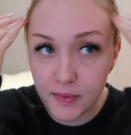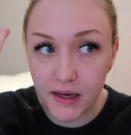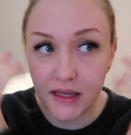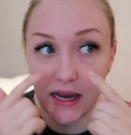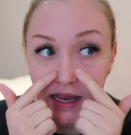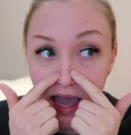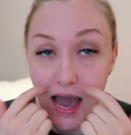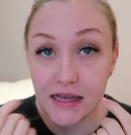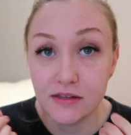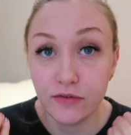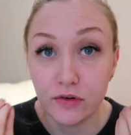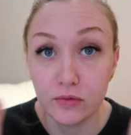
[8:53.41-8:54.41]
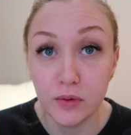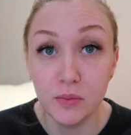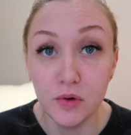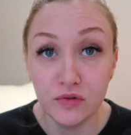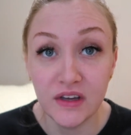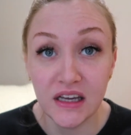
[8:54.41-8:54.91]
but like as for
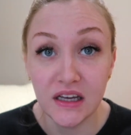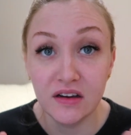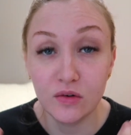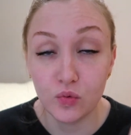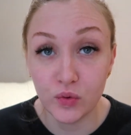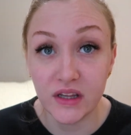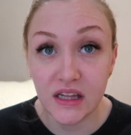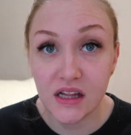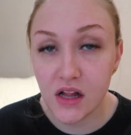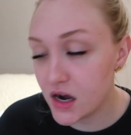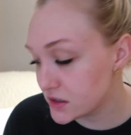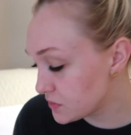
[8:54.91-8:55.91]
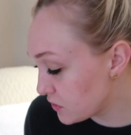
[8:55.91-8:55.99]
removing really clogged